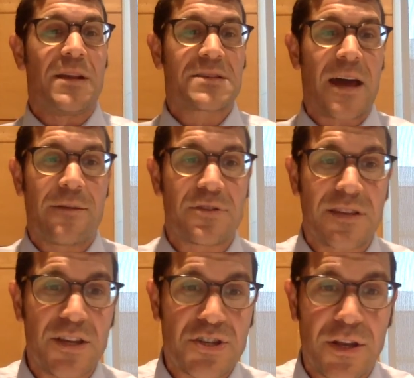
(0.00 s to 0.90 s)
His
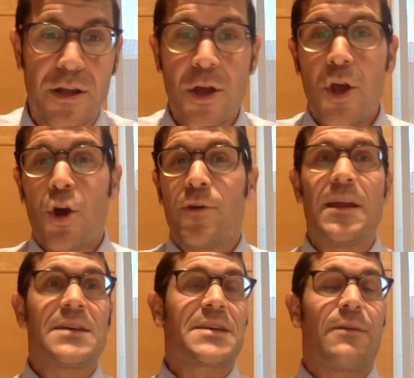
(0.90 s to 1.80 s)
conversation. Then
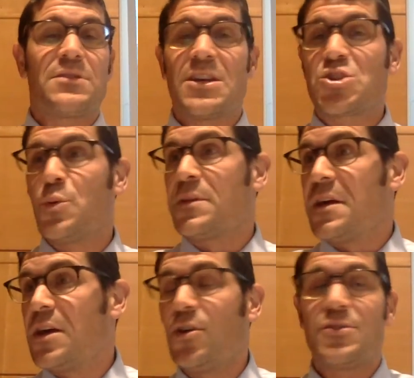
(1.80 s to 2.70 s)
he has a conversation with the
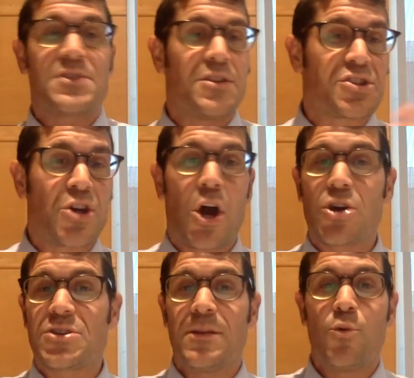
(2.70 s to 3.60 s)
hills and the
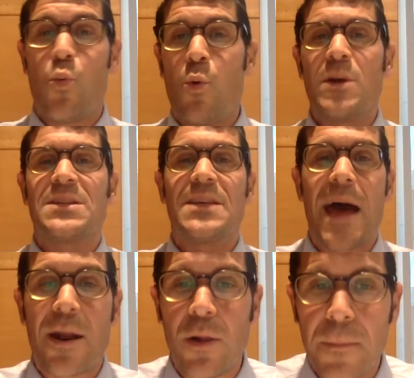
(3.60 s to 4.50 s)
stars and the moon. What is
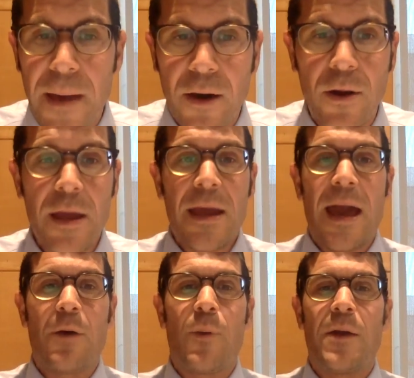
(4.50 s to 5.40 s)
that all about?
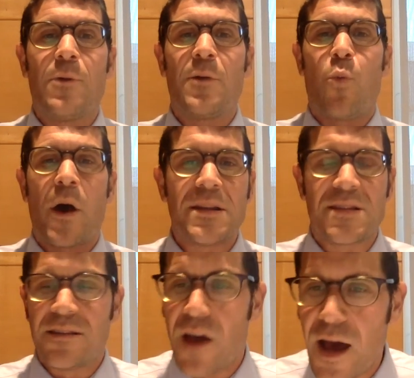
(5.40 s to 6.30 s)
And why does
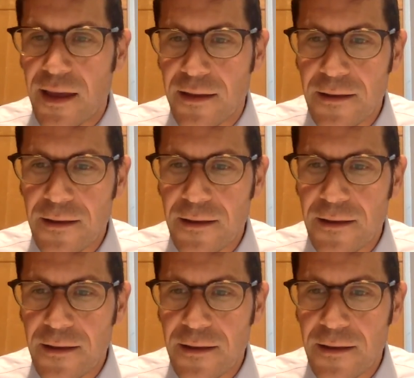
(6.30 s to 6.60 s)
he die?